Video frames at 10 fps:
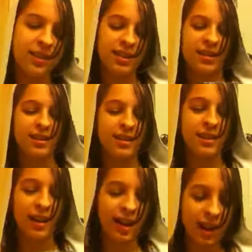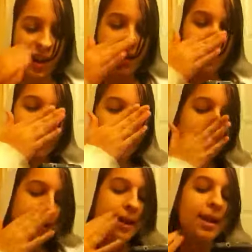
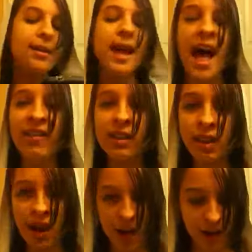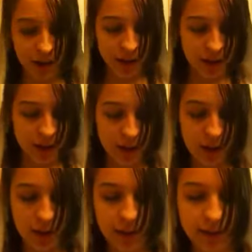does it get to have a dog?
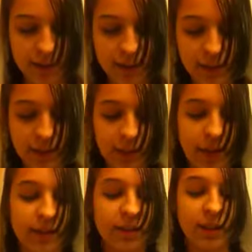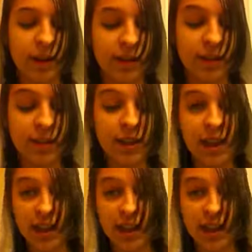Yes, he has dogs.